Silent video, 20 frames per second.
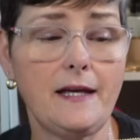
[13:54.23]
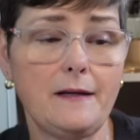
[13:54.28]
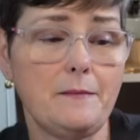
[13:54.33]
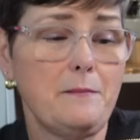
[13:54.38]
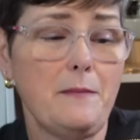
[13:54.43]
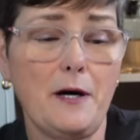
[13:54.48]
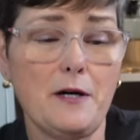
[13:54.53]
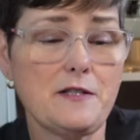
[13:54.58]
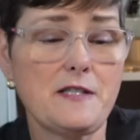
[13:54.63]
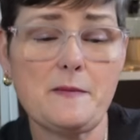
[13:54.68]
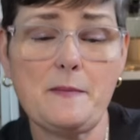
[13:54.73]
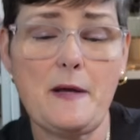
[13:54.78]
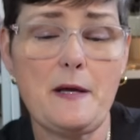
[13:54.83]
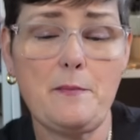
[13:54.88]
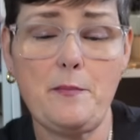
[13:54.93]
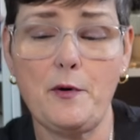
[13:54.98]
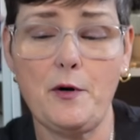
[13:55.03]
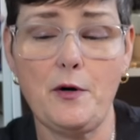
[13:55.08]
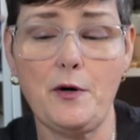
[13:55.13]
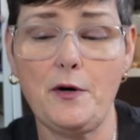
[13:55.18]
Most
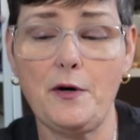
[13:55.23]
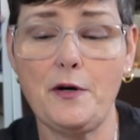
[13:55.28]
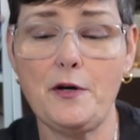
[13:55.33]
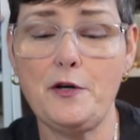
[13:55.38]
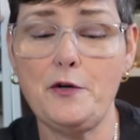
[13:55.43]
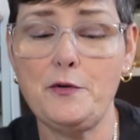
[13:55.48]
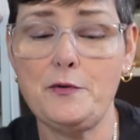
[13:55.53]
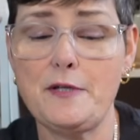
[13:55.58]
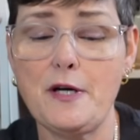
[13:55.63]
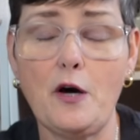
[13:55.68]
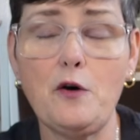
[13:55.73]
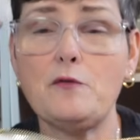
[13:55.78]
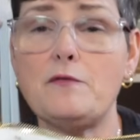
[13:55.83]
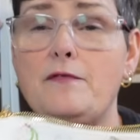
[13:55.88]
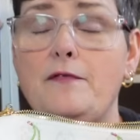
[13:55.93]
people who don't